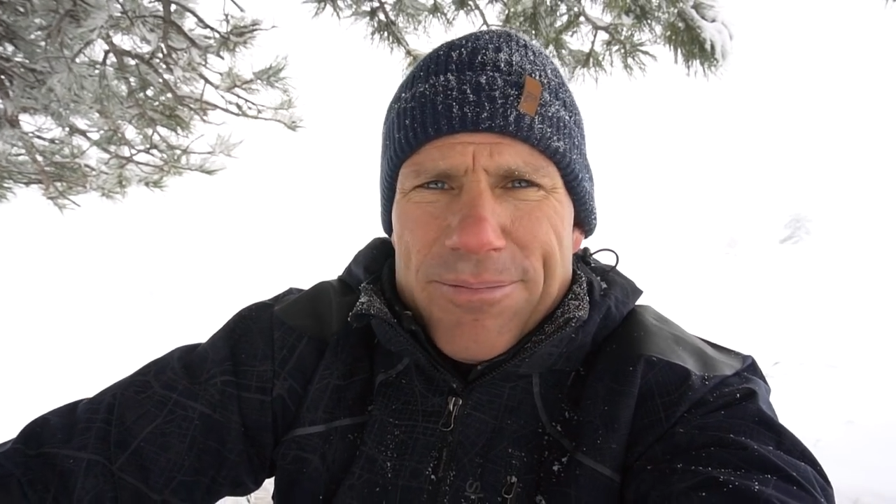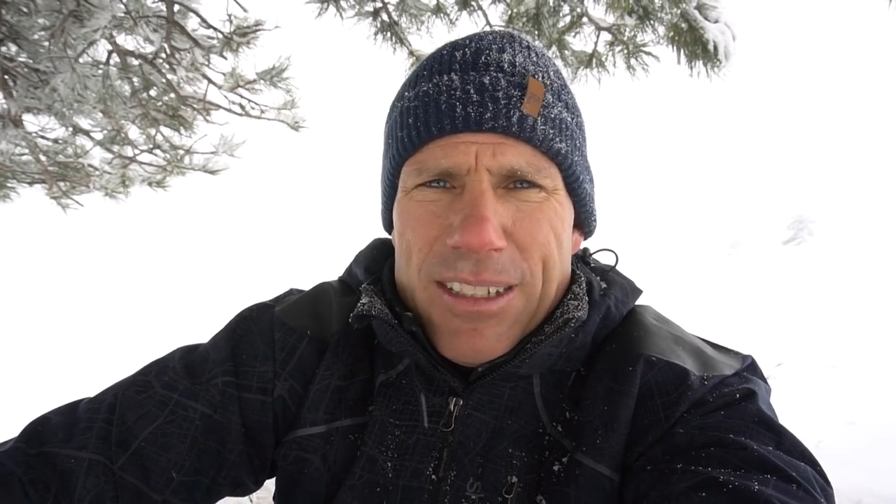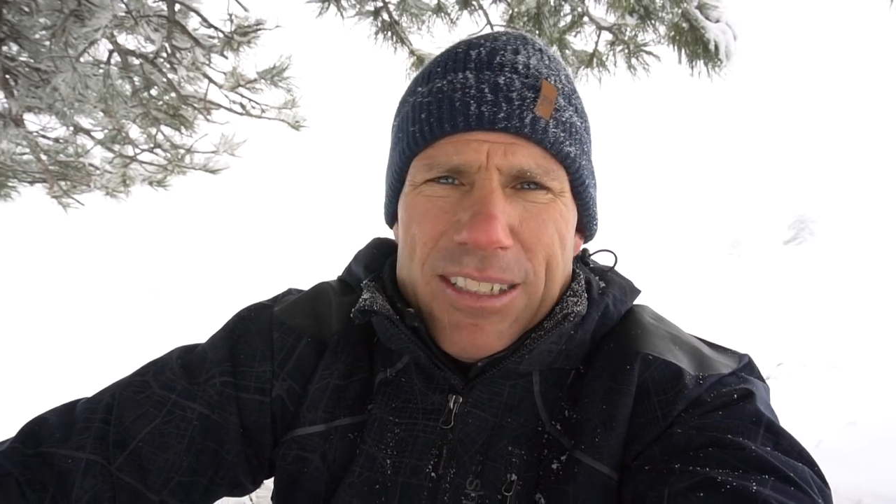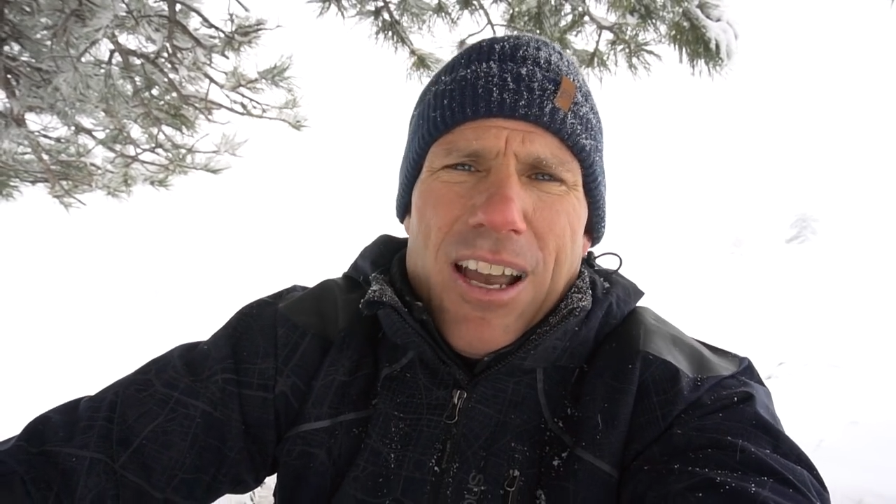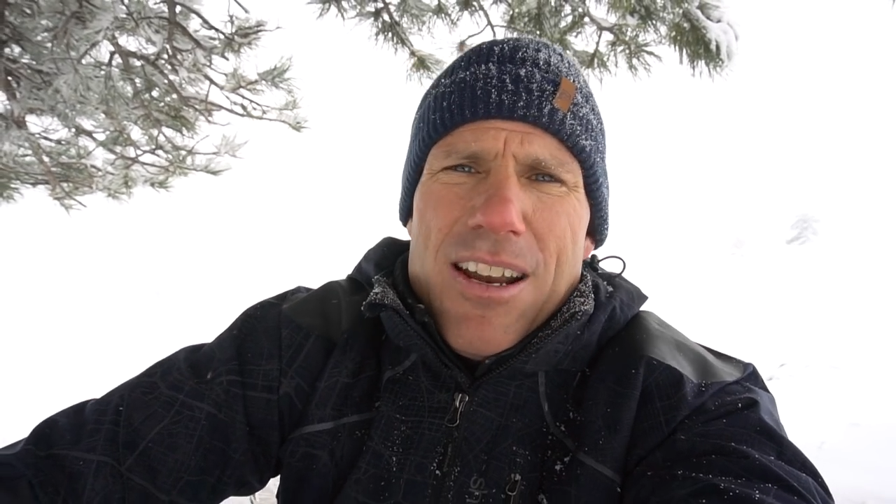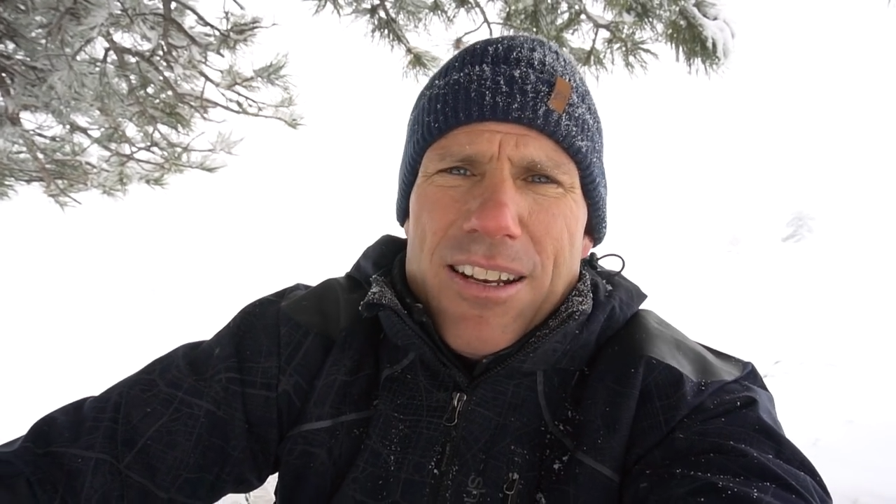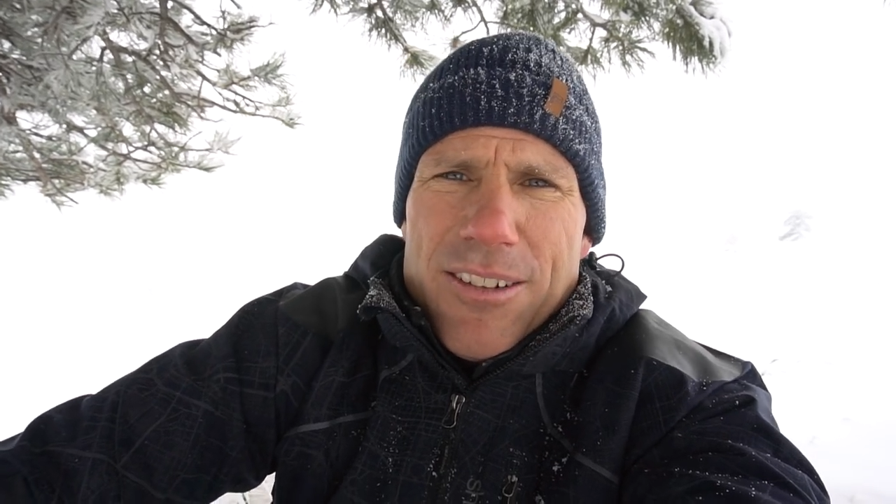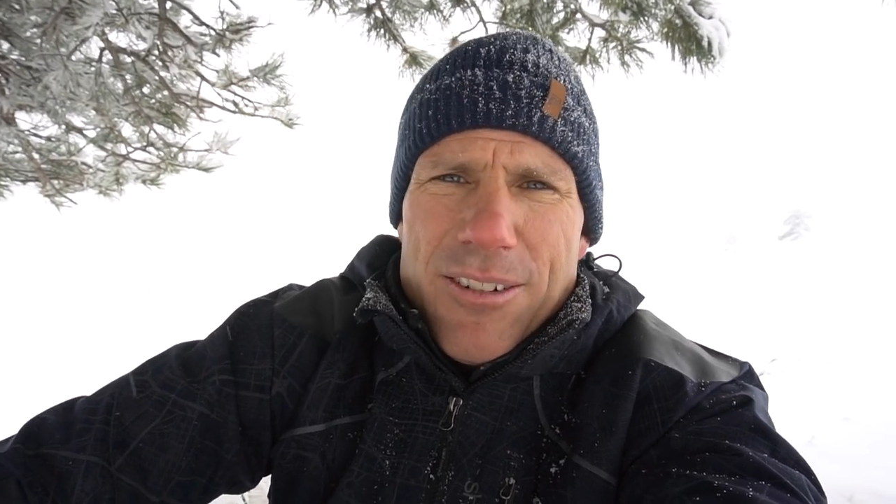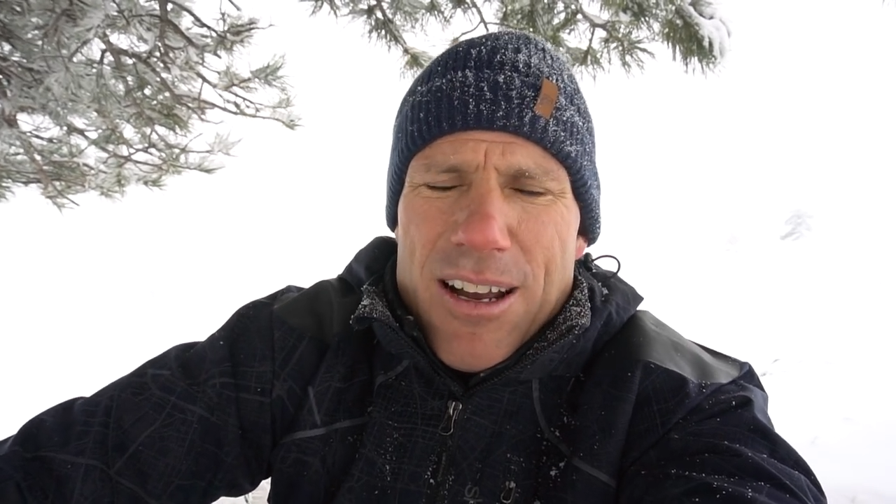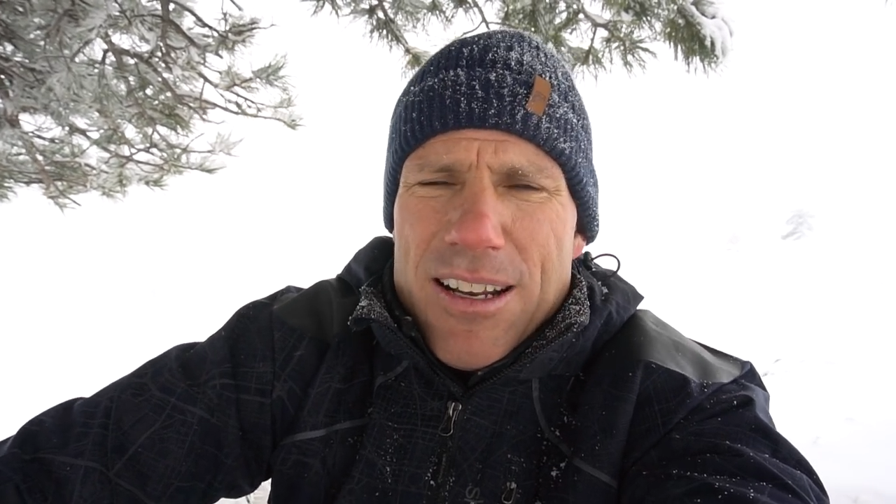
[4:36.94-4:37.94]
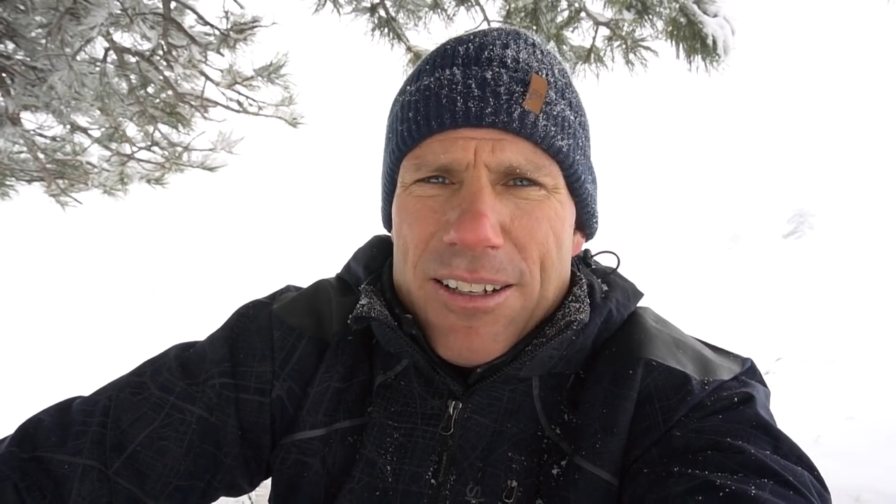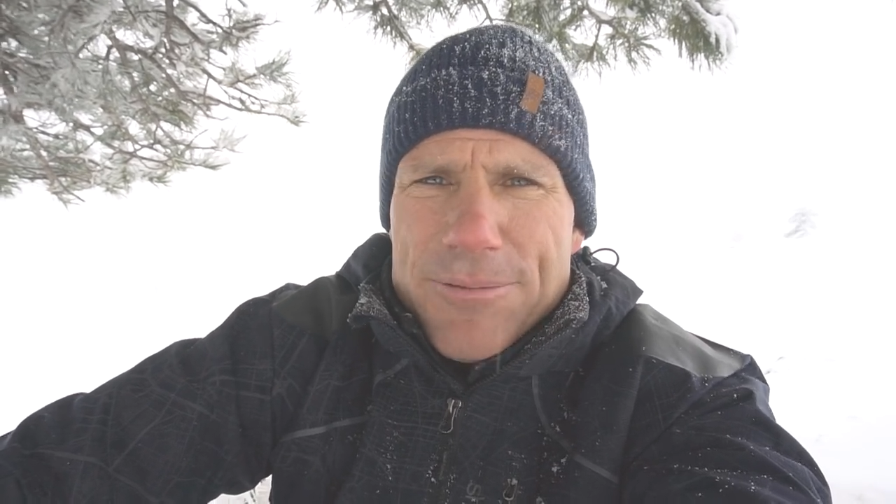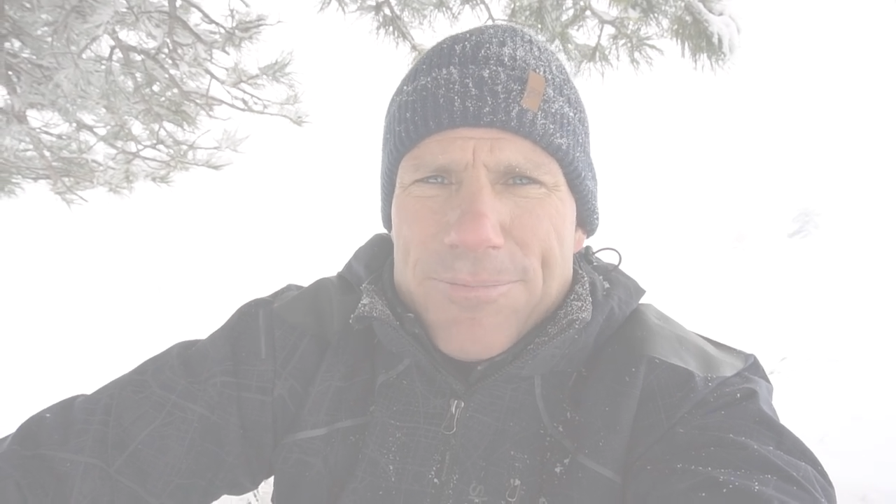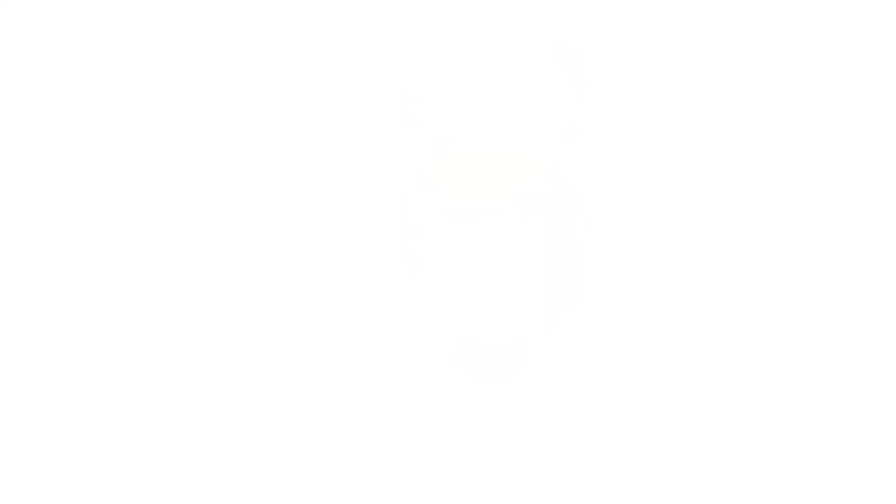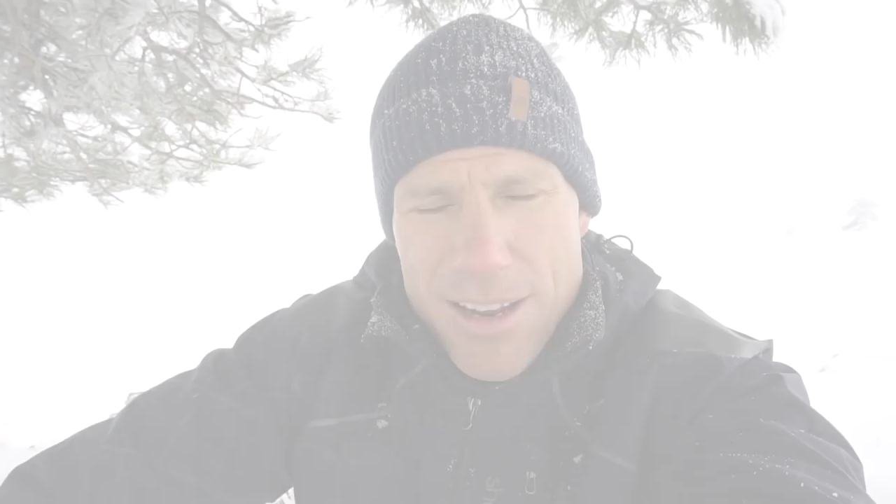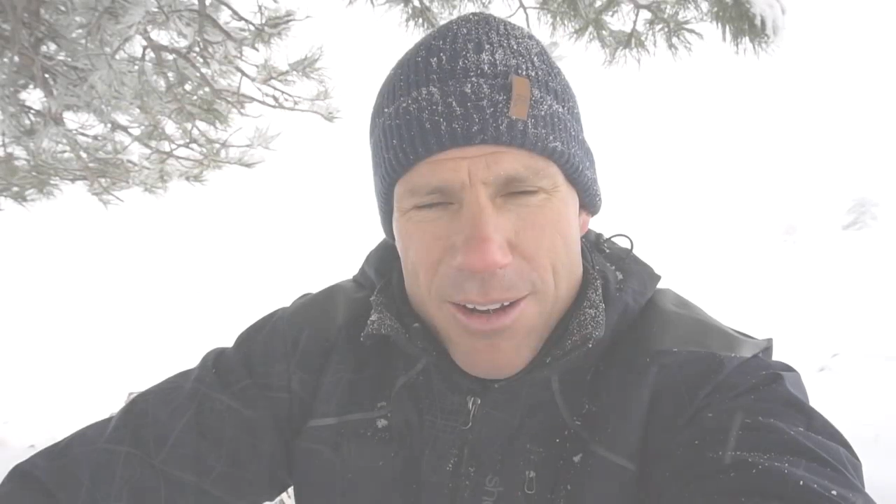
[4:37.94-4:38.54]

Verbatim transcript: exciting, right? And